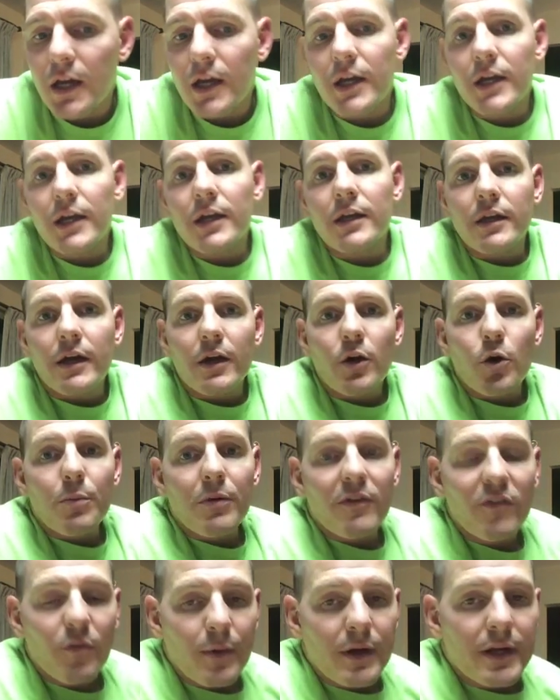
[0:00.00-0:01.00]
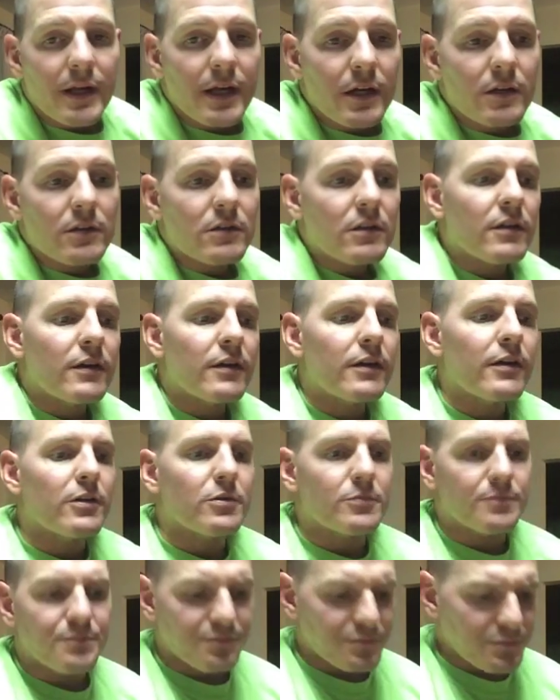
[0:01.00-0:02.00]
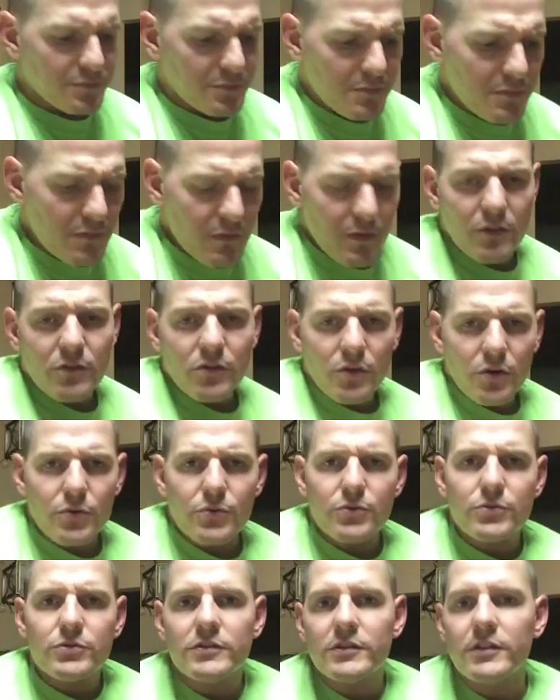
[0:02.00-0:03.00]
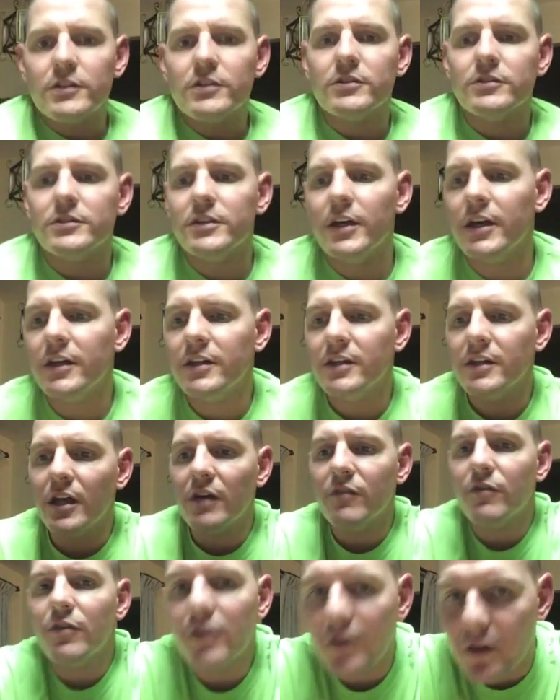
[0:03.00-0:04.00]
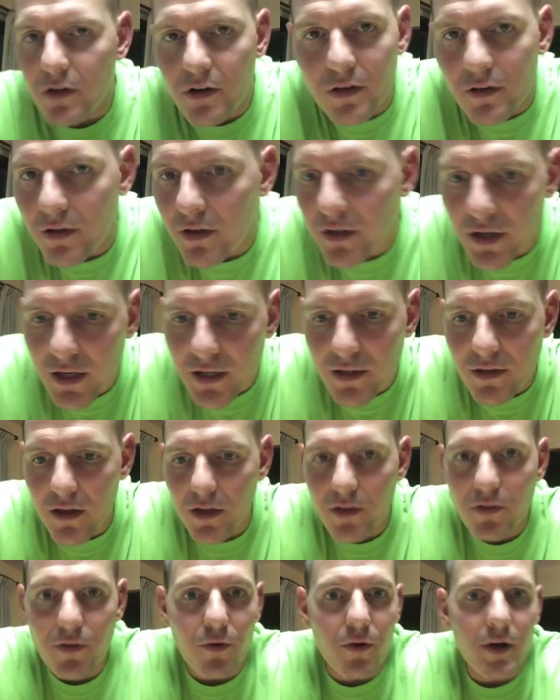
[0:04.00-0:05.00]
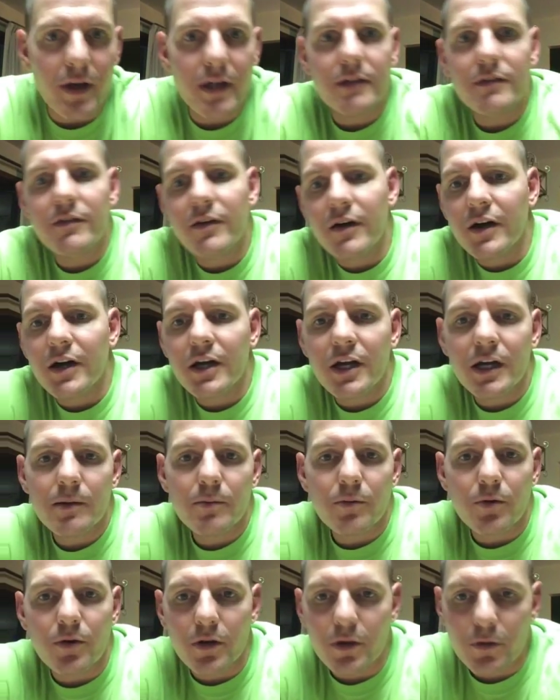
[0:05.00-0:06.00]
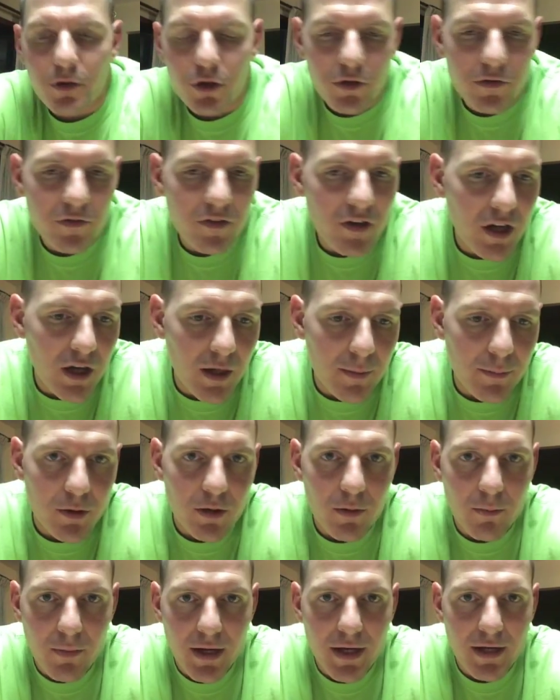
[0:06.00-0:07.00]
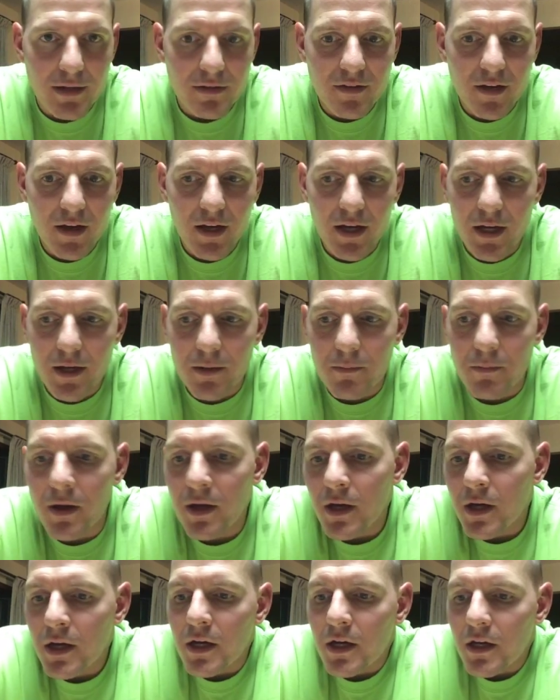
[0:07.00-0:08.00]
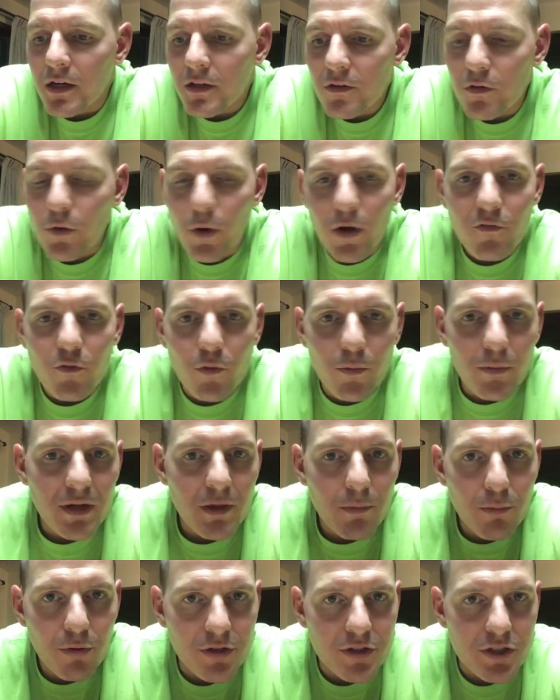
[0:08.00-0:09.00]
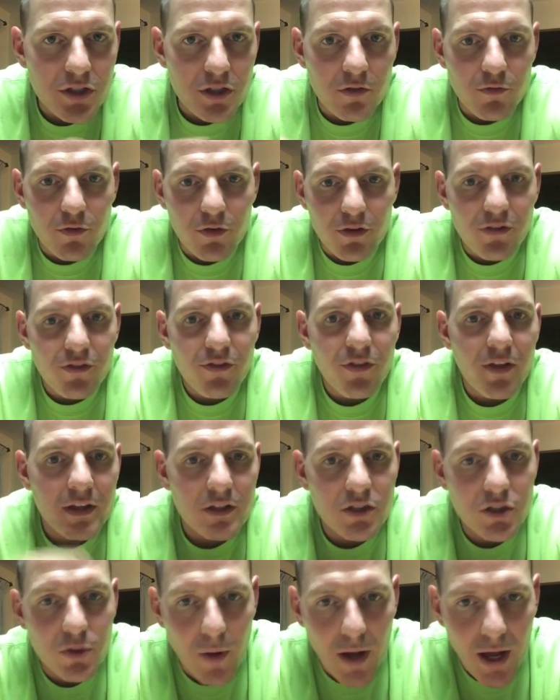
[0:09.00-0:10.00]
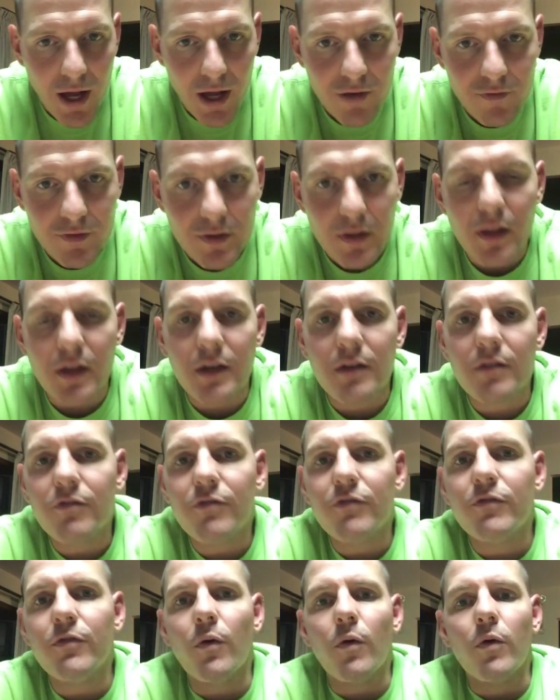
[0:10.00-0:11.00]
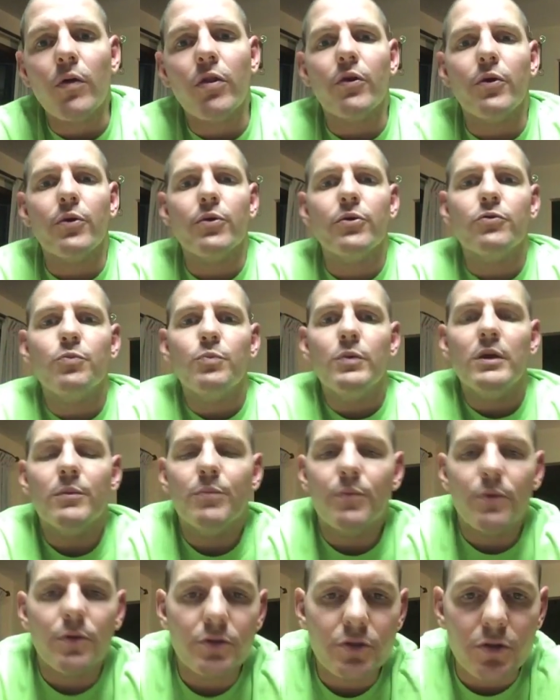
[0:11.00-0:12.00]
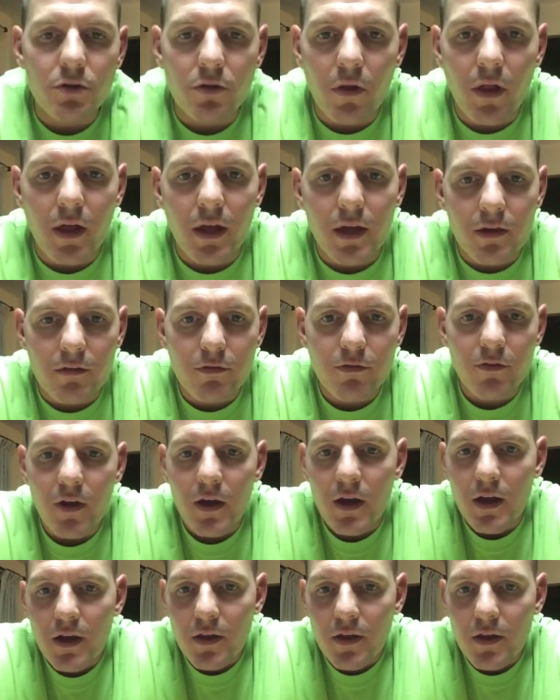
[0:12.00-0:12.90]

And I hope everybody out there knows there's never at the right time or a good time or a bad time to ever be appreciative for the things you have in life, for those people in your life